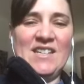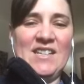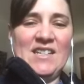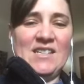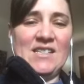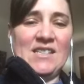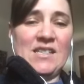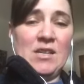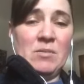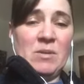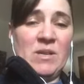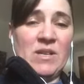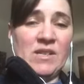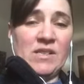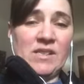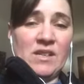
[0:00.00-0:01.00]
Does anybody
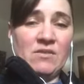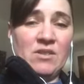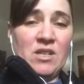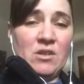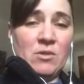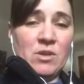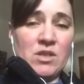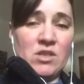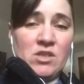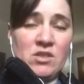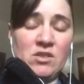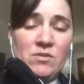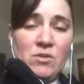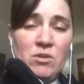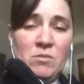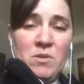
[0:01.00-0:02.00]
else have any questions
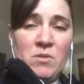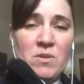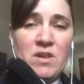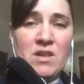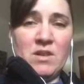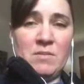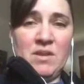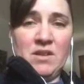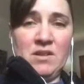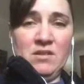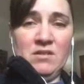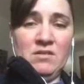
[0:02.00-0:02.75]
for me while I'm here?